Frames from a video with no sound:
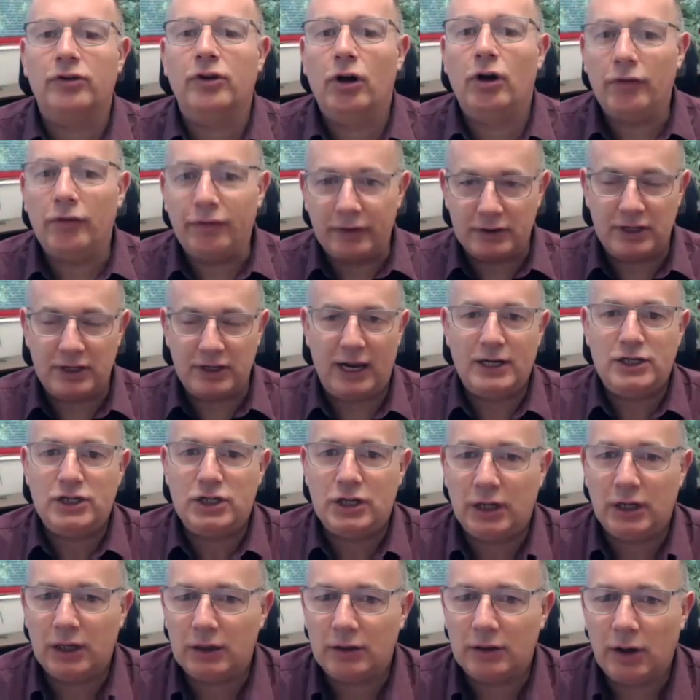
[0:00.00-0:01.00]
itself,
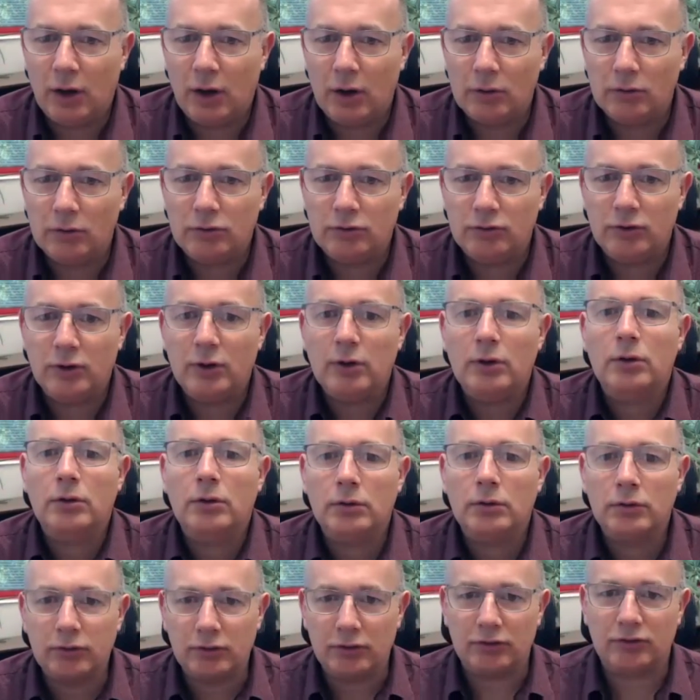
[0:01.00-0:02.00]
attaching it to host
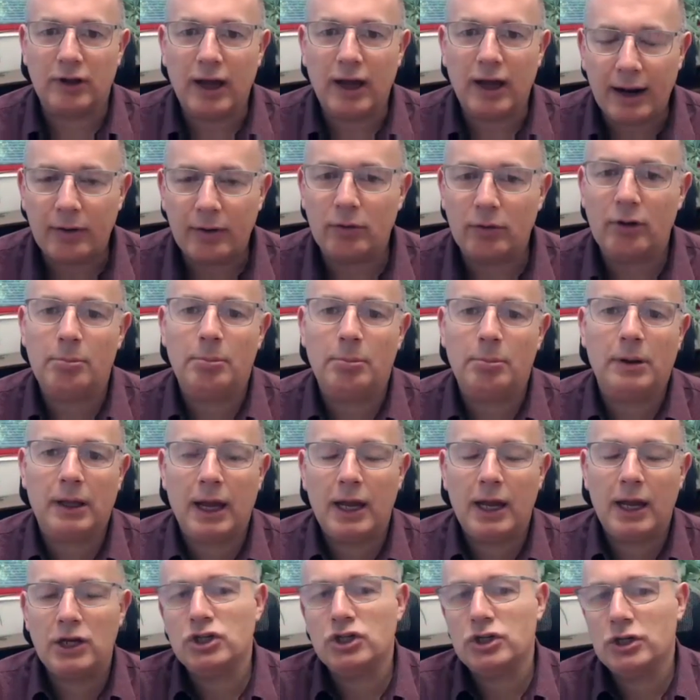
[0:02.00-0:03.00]
cells to start
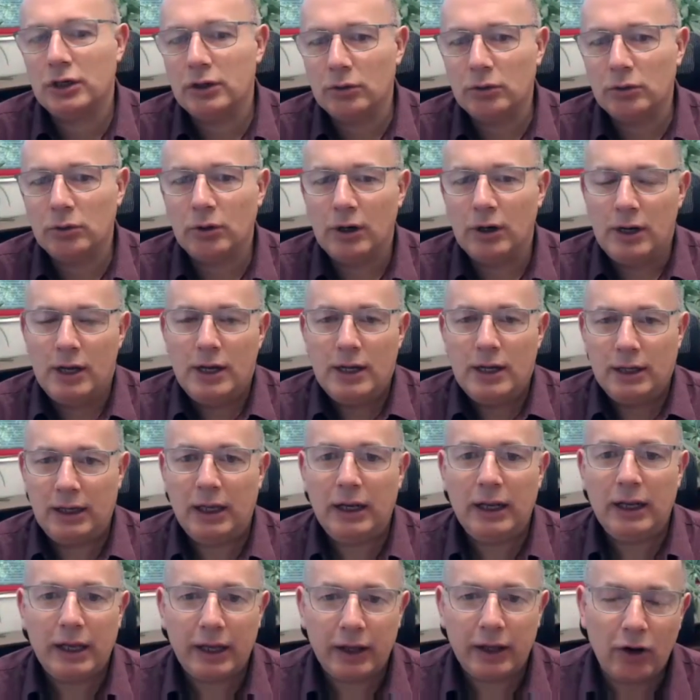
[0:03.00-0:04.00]
replication or
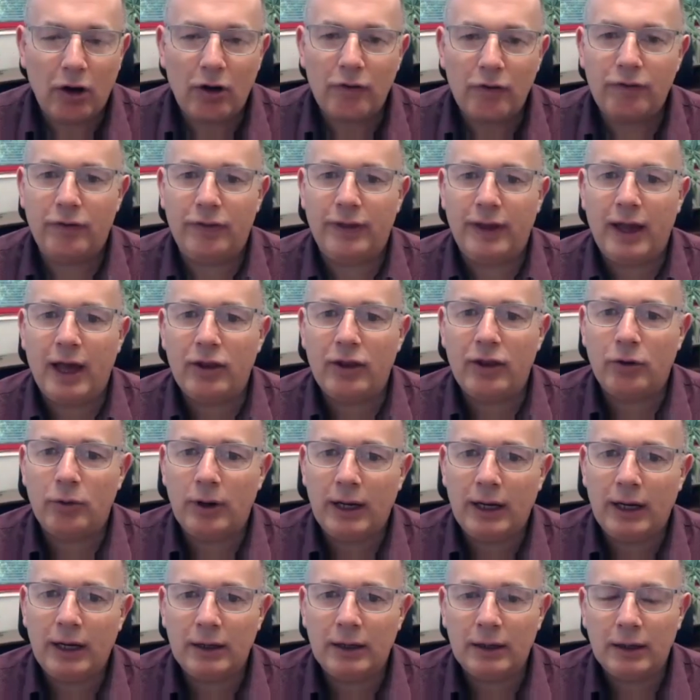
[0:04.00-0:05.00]
getting it off at the other
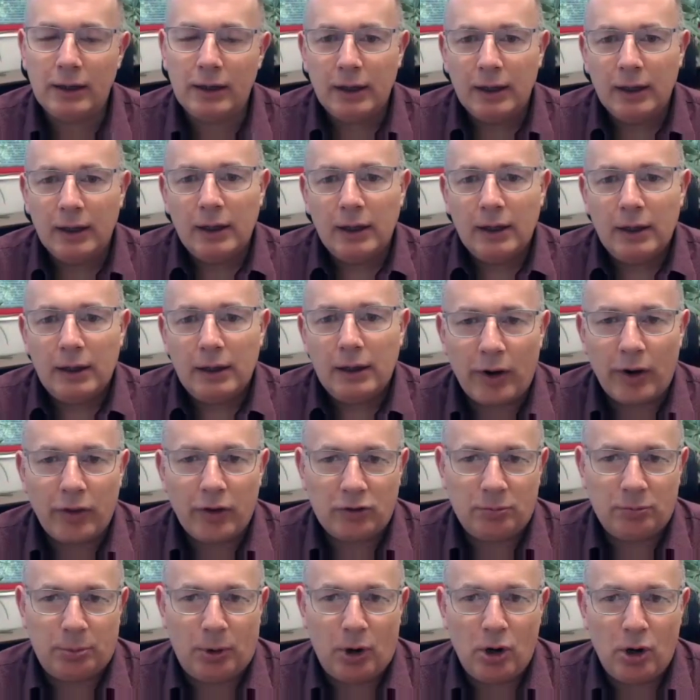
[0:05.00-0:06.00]
end. One of
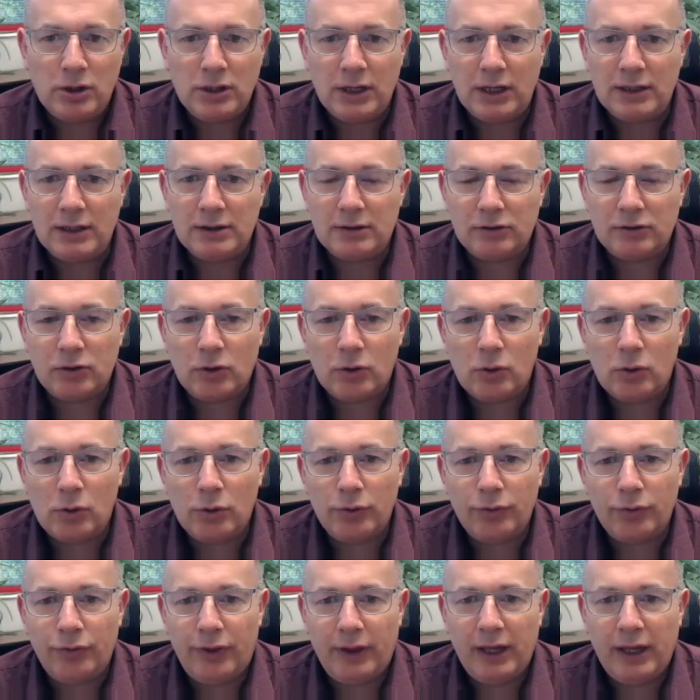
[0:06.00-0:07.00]
those proteins is
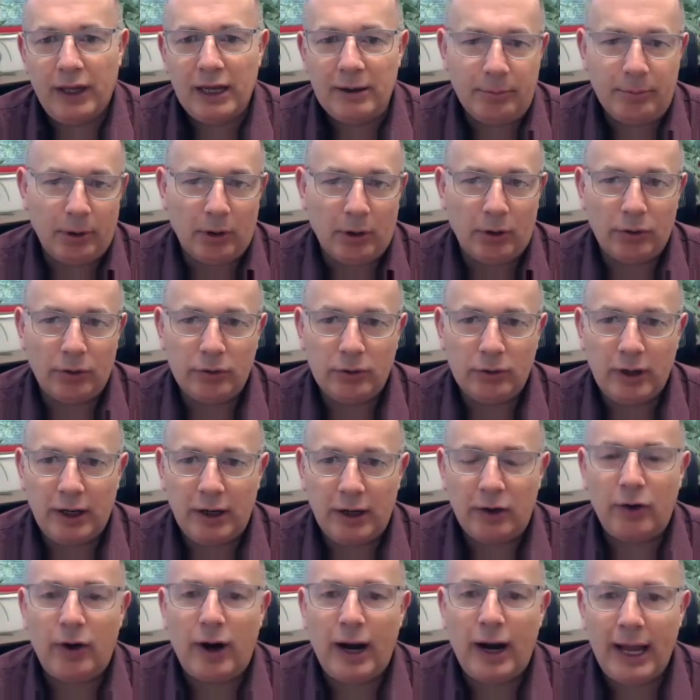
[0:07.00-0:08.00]
called the
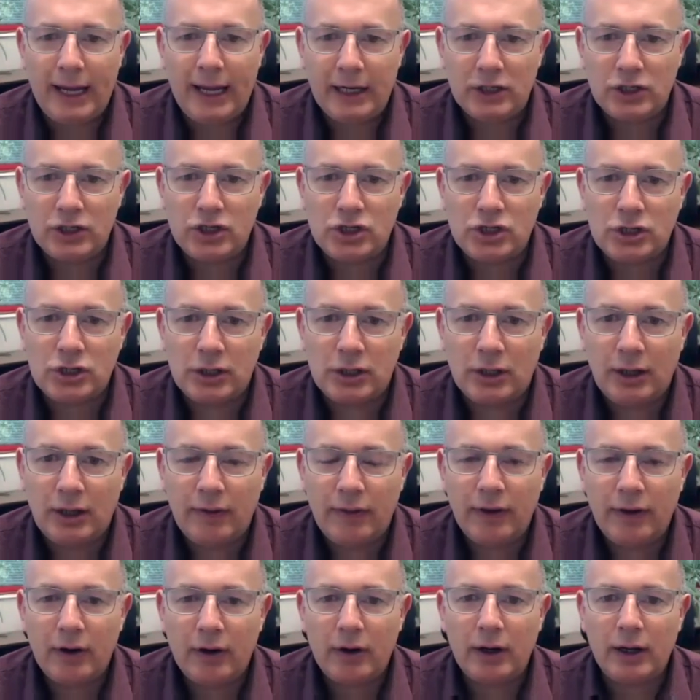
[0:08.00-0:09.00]
hemagglutinin, or H,
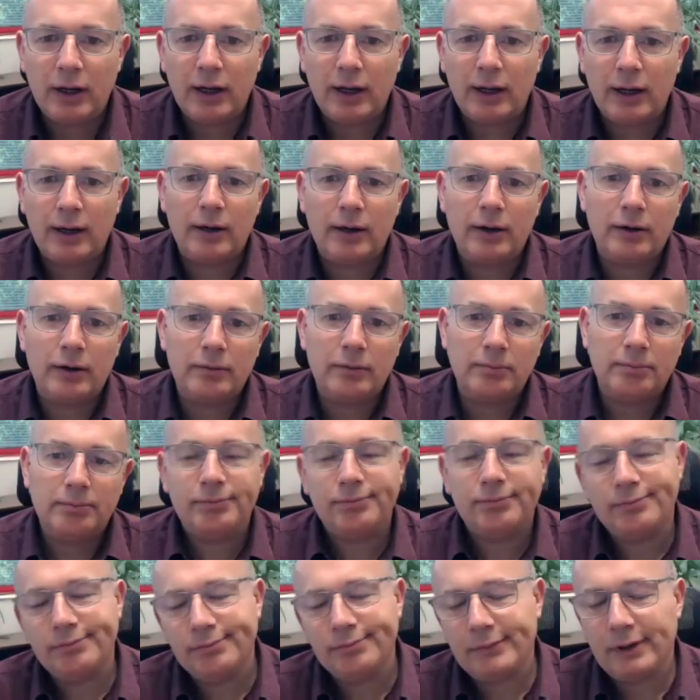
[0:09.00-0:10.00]
and there are,
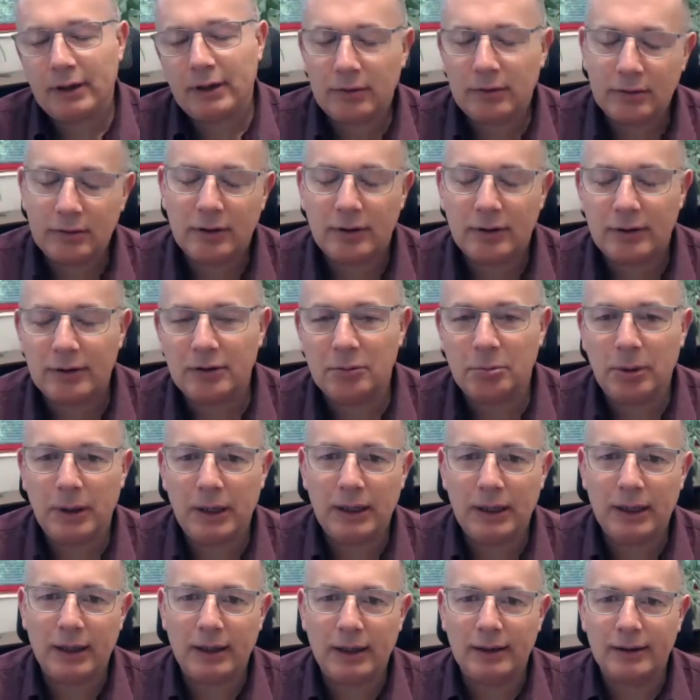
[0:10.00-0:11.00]

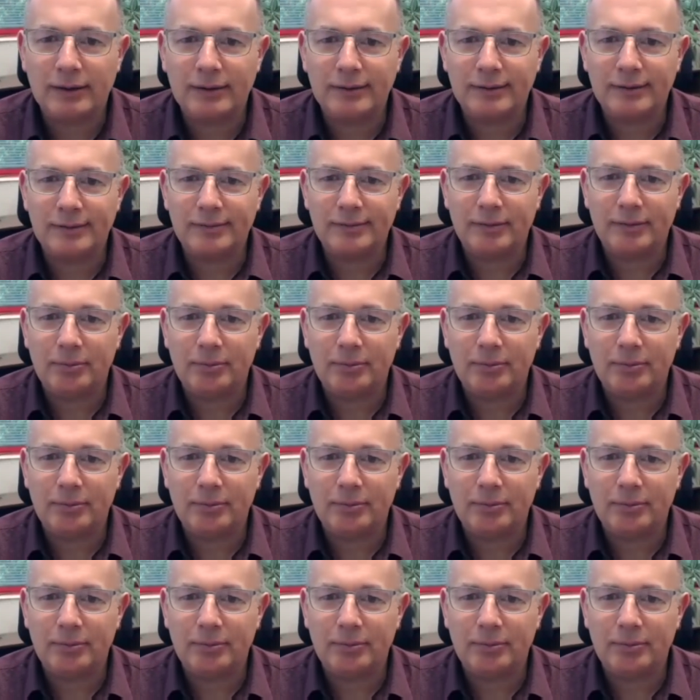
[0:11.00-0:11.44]
depending